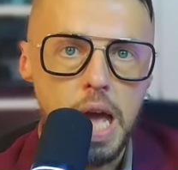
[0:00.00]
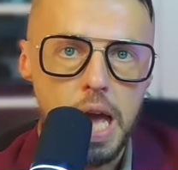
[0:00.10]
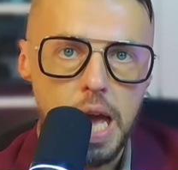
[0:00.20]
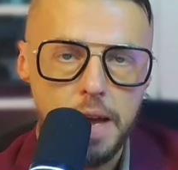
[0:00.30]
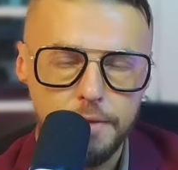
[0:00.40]

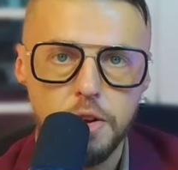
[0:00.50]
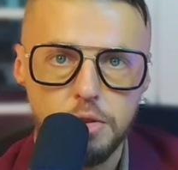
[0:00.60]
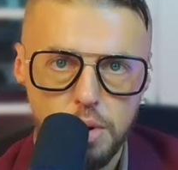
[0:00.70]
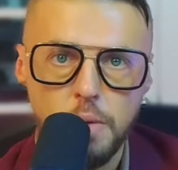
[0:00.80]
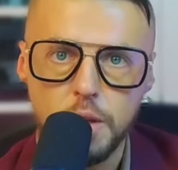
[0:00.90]
if you're
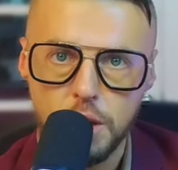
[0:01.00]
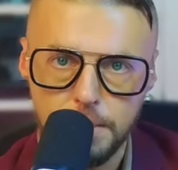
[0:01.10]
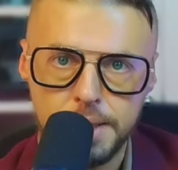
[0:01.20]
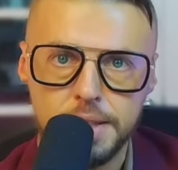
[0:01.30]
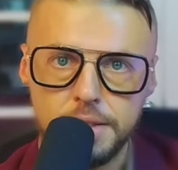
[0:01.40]
growing your
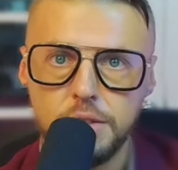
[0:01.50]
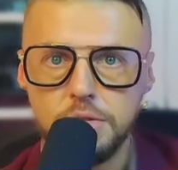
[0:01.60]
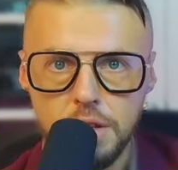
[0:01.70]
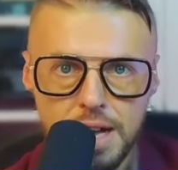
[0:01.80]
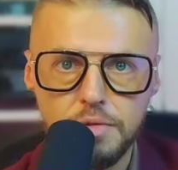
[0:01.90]
business to
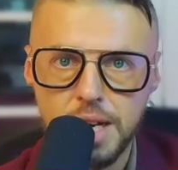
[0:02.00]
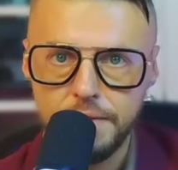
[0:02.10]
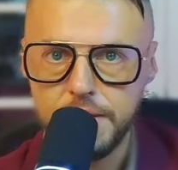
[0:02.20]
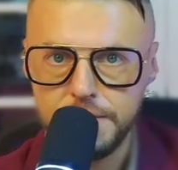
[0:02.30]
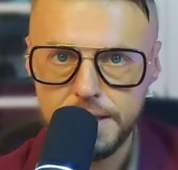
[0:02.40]

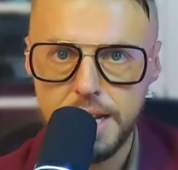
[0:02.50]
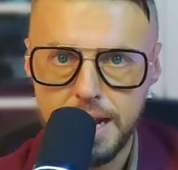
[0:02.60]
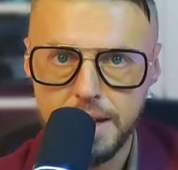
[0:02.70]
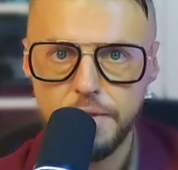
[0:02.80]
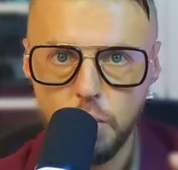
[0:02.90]

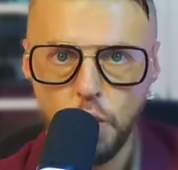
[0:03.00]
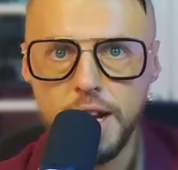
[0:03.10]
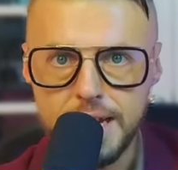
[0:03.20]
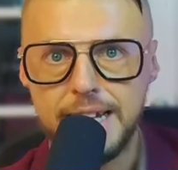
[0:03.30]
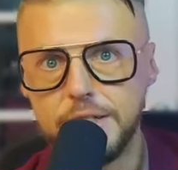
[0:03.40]
250k, if you want to
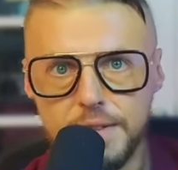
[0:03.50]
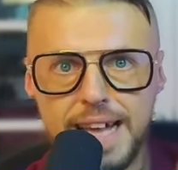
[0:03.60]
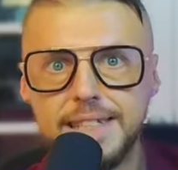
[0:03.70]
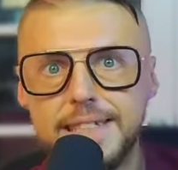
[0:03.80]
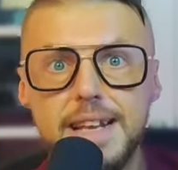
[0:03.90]
get to
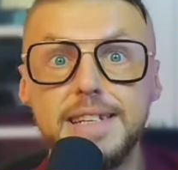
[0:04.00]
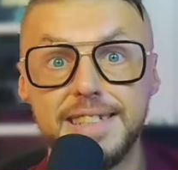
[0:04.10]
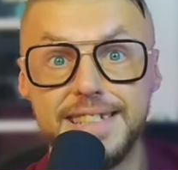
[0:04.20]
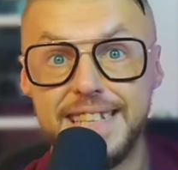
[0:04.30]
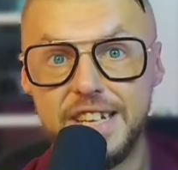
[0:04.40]
that
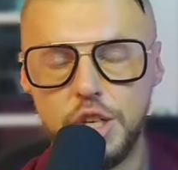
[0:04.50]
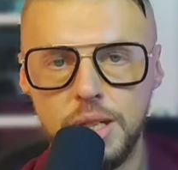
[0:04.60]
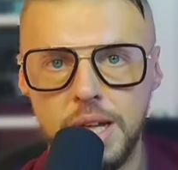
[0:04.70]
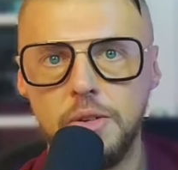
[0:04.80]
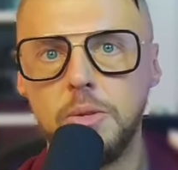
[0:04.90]
standardization
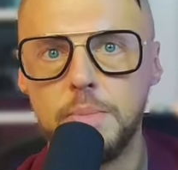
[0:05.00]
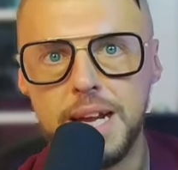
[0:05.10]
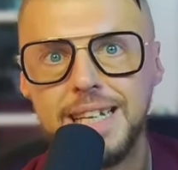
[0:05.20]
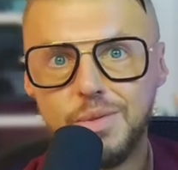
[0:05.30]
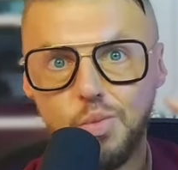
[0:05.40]
level,
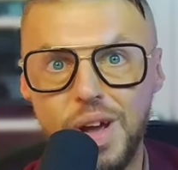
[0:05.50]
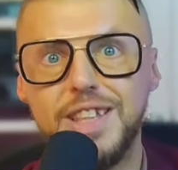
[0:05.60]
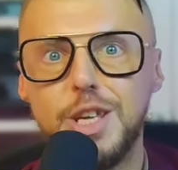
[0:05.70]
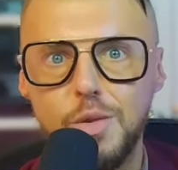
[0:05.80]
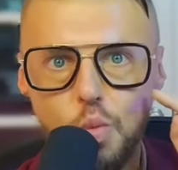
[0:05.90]
because when
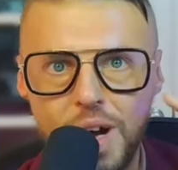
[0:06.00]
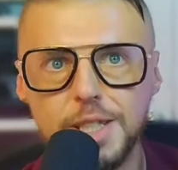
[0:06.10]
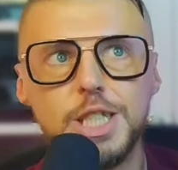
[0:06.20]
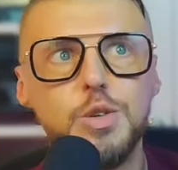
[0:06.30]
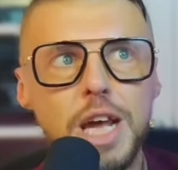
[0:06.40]
you
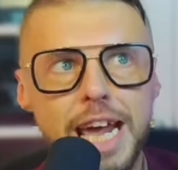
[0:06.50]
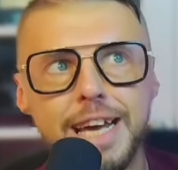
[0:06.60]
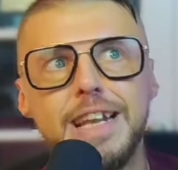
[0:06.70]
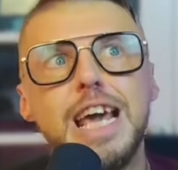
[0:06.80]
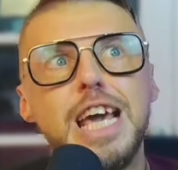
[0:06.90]
once you
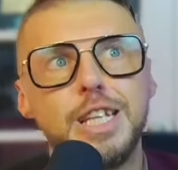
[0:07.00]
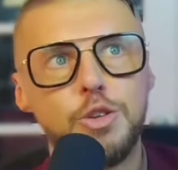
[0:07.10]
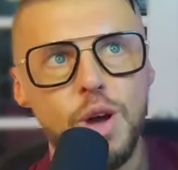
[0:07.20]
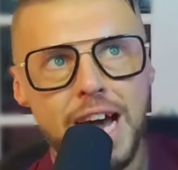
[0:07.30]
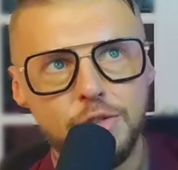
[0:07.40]
hit
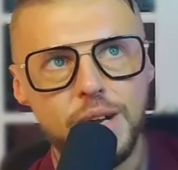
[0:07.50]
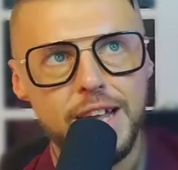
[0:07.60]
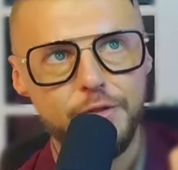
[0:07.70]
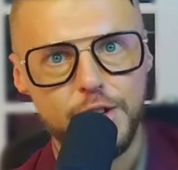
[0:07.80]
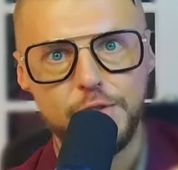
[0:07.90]

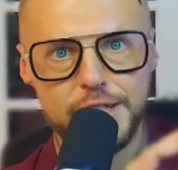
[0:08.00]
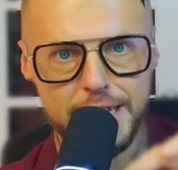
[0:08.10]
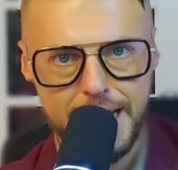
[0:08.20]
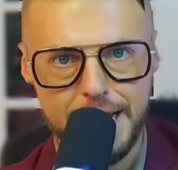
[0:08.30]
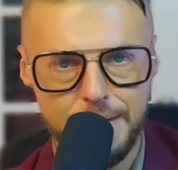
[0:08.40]

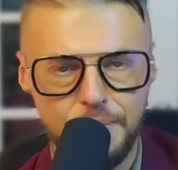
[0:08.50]
250k,